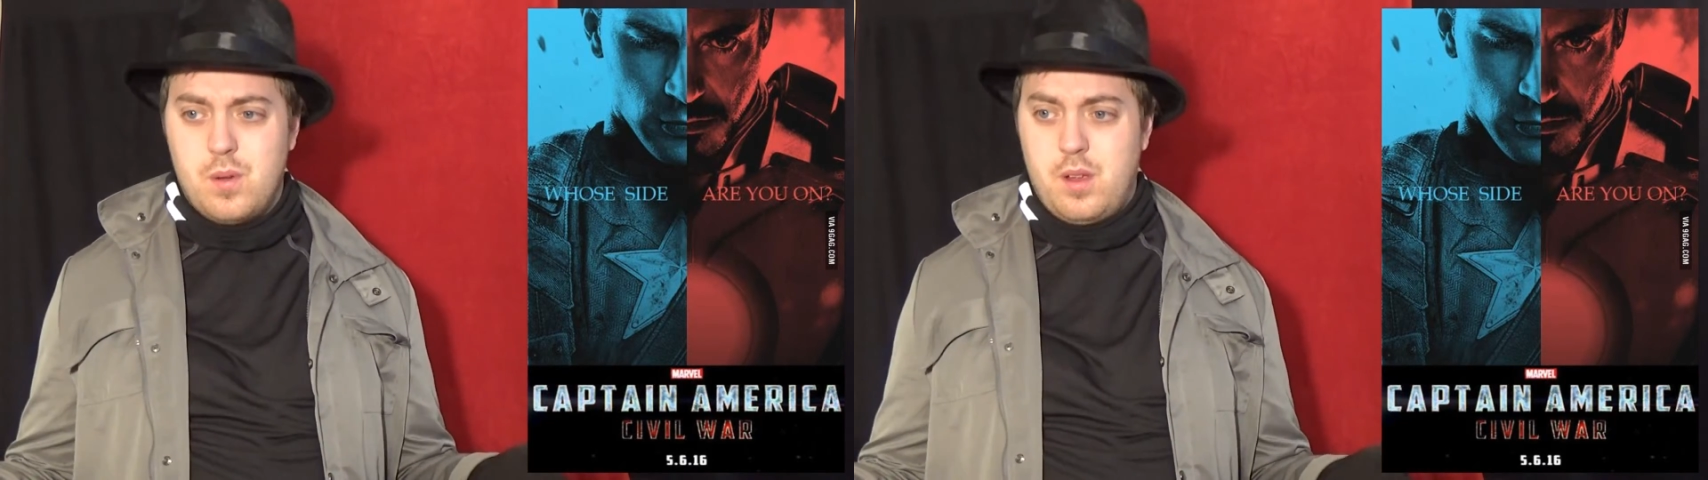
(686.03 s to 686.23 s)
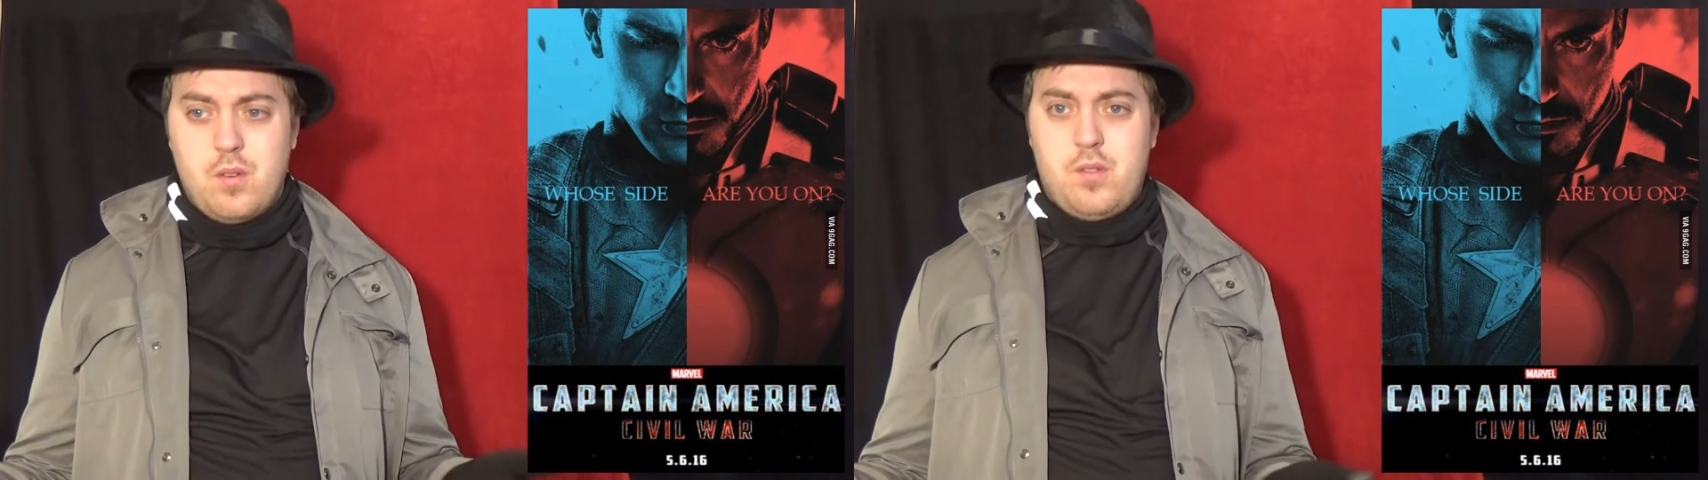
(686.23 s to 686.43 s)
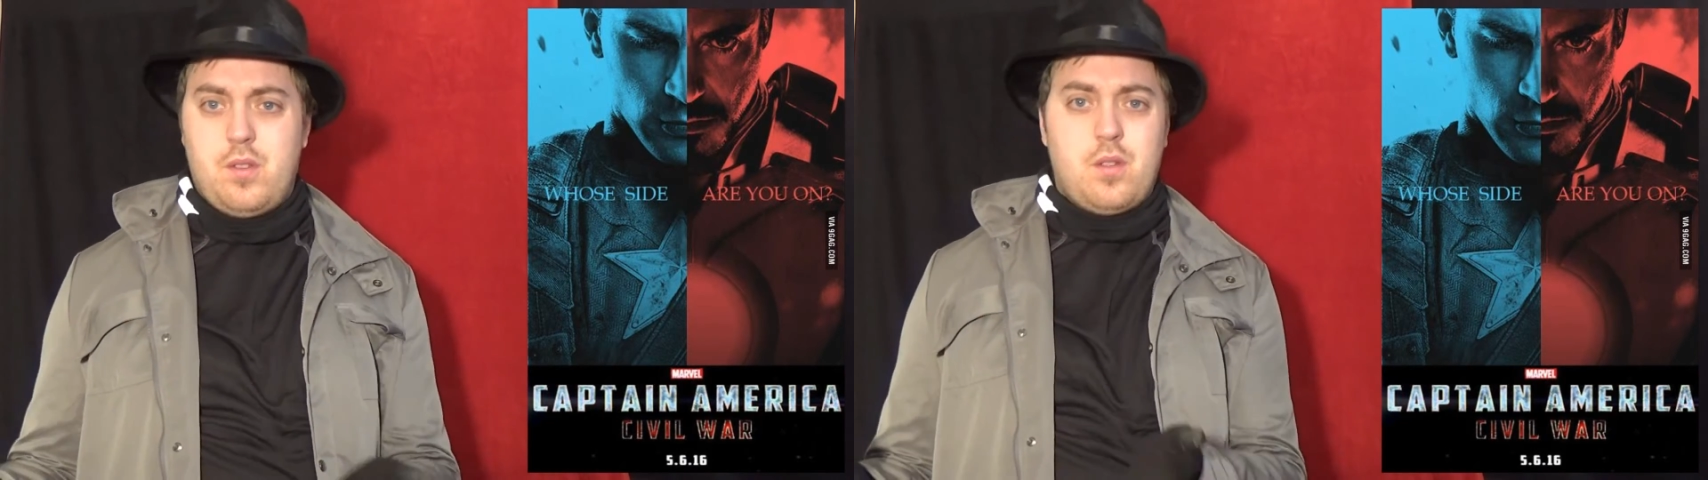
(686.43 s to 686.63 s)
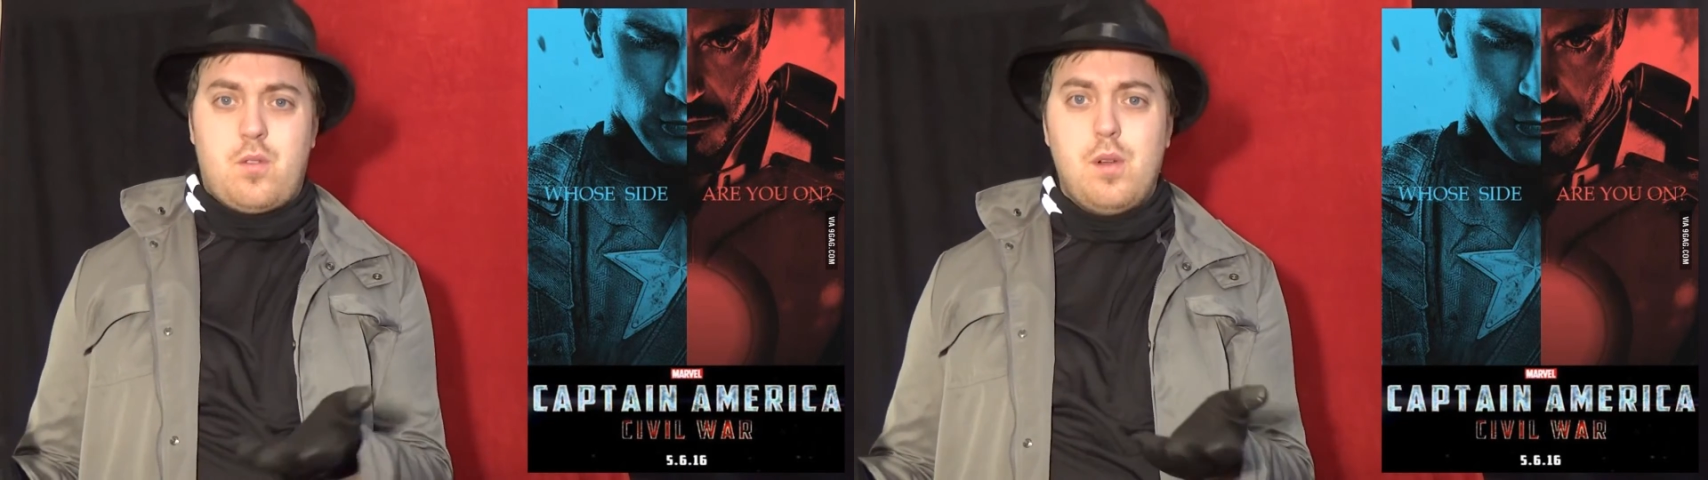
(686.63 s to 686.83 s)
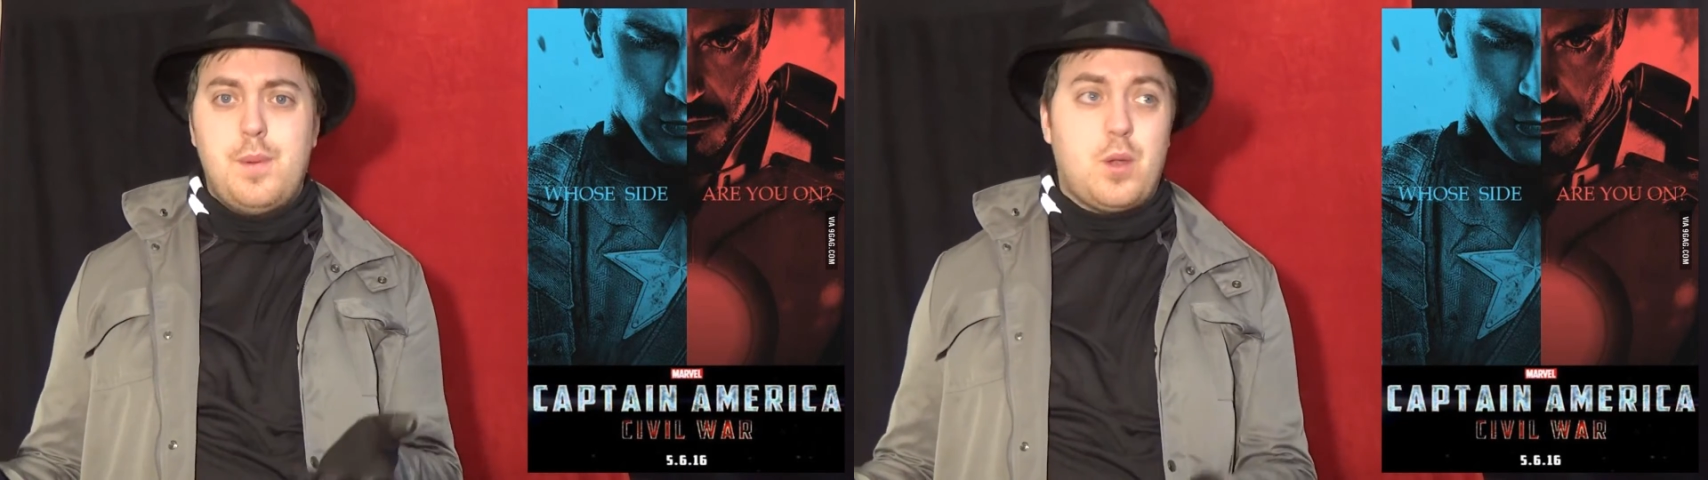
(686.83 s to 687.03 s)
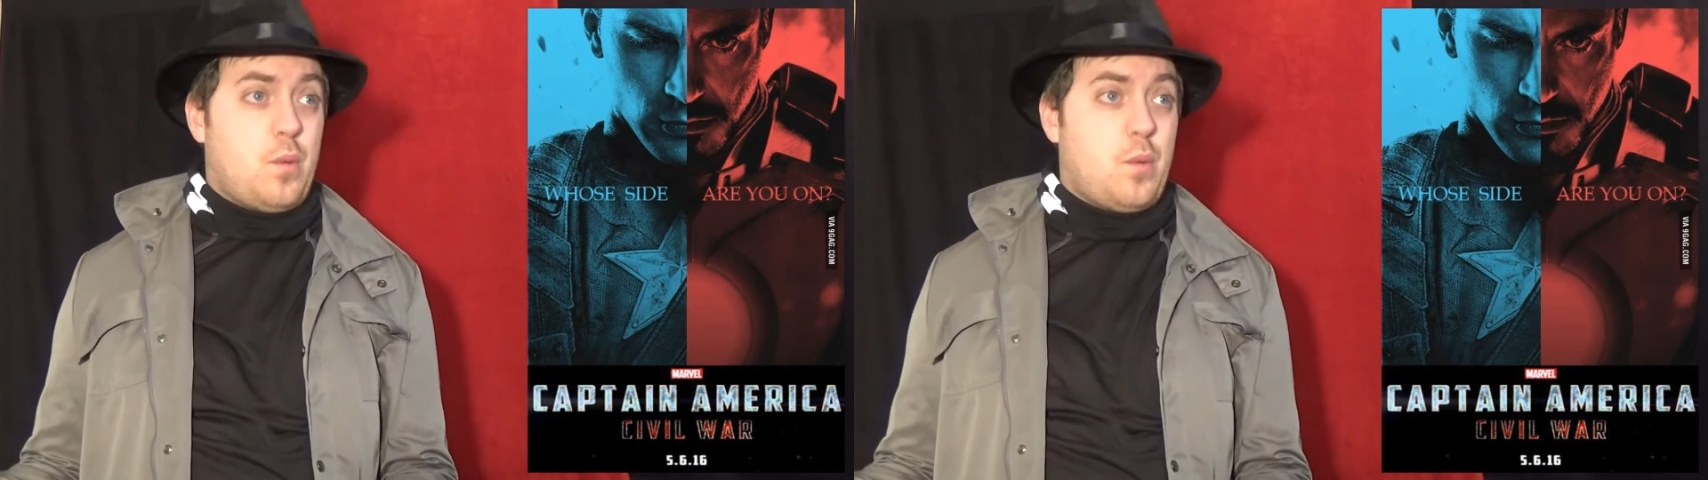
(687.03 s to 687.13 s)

You're still criminals.